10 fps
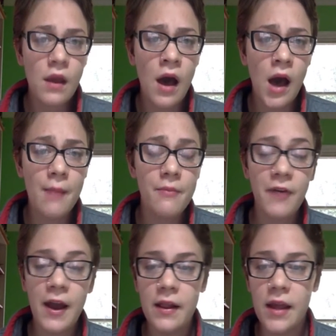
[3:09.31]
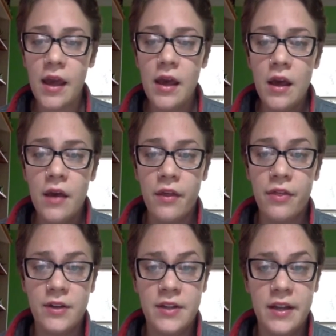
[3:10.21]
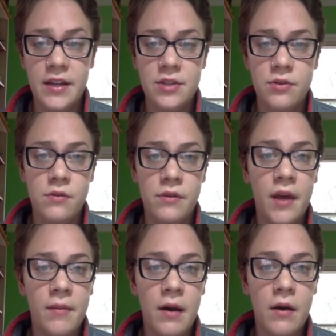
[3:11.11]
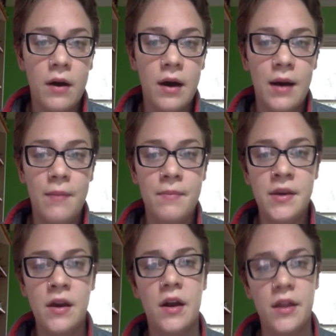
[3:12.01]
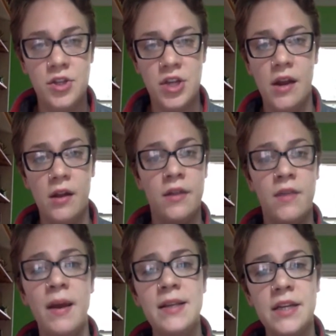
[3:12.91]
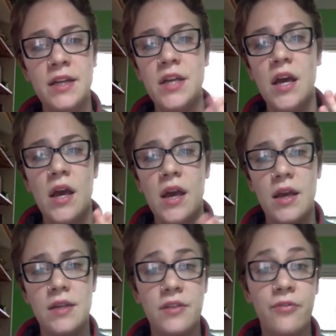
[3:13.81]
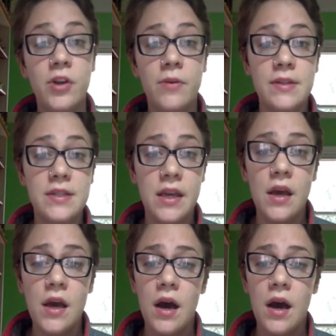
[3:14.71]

Finally, the third thing to think about beyond the channel and the message is the frequency.